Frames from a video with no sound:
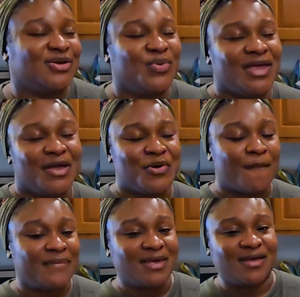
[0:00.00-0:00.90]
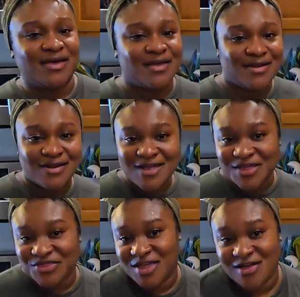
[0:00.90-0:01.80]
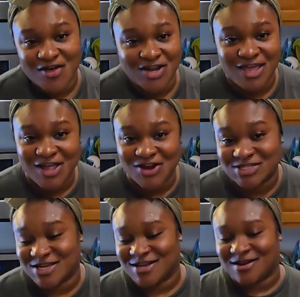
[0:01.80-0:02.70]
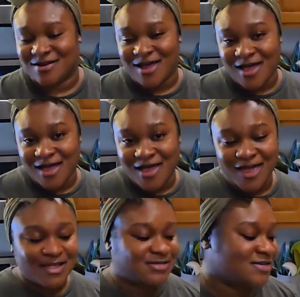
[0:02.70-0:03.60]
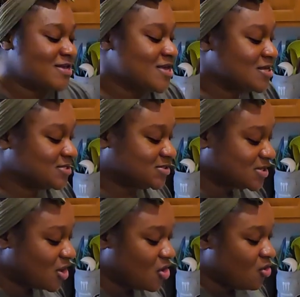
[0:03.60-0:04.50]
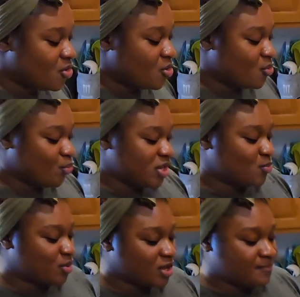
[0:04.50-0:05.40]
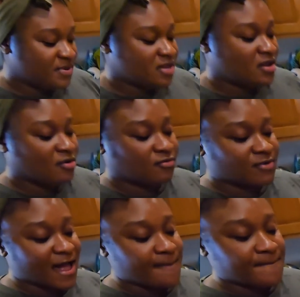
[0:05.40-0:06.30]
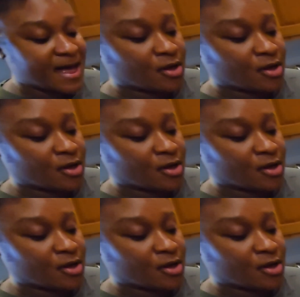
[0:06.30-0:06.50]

So we ain't gonna be cutting nothing on here tonight. So we will be right